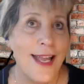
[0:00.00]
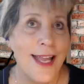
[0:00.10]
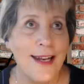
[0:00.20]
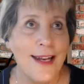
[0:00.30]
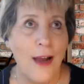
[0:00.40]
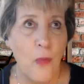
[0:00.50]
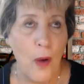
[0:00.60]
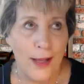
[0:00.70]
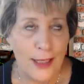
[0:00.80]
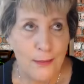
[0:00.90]
And
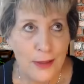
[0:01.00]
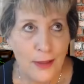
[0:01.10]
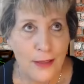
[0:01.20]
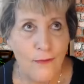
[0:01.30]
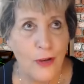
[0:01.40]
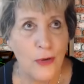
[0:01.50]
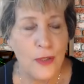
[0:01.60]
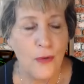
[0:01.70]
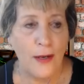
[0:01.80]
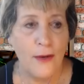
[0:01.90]
while I believe
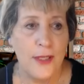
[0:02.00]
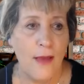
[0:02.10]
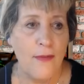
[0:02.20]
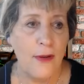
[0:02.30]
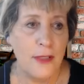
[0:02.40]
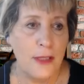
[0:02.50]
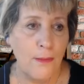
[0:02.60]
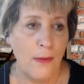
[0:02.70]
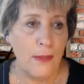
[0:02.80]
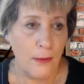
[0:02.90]
ghostwriters have
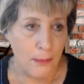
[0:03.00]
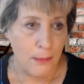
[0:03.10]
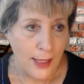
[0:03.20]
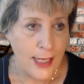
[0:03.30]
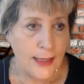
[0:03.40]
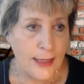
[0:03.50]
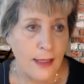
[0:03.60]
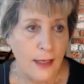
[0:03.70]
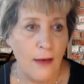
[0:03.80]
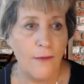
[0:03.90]
their place,
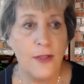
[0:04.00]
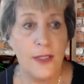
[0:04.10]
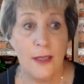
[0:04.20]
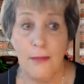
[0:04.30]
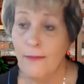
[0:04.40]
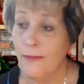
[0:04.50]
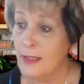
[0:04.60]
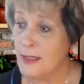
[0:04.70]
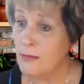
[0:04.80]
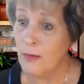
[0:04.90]
for some of
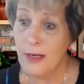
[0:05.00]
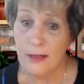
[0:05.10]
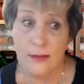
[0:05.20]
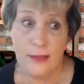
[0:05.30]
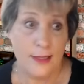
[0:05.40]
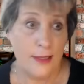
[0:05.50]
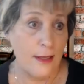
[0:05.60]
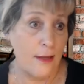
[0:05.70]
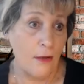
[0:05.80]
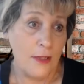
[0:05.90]
us, we don't.
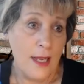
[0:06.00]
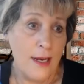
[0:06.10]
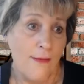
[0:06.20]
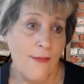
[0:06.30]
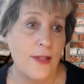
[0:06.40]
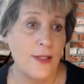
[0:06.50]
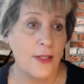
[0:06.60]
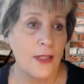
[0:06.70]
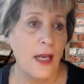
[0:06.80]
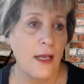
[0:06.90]
Those kind of funds
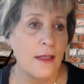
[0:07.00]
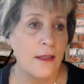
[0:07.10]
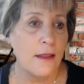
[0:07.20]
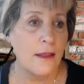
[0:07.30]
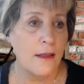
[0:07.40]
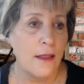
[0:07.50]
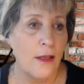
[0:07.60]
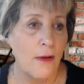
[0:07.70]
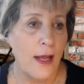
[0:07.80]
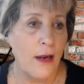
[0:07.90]
are not,
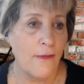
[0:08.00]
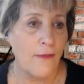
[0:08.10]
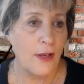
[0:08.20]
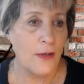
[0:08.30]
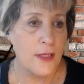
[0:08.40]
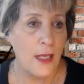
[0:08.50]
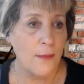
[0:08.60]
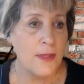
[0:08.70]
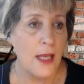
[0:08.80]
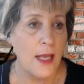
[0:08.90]
at our
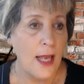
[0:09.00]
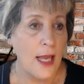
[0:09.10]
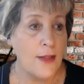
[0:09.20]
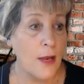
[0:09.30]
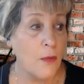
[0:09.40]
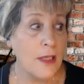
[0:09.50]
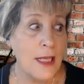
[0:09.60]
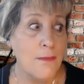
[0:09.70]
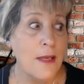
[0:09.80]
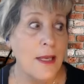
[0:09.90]
fingertips, and that would
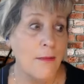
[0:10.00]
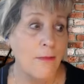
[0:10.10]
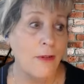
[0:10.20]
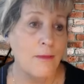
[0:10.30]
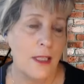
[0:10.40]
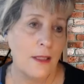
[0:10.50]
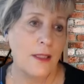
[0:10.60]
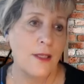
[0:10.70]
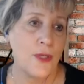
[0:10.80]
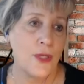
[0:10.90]
keep him from
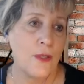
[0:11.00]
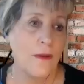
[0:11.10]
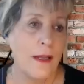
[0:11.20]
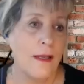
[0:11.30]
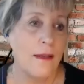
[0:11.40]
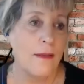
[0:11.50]
telling his story.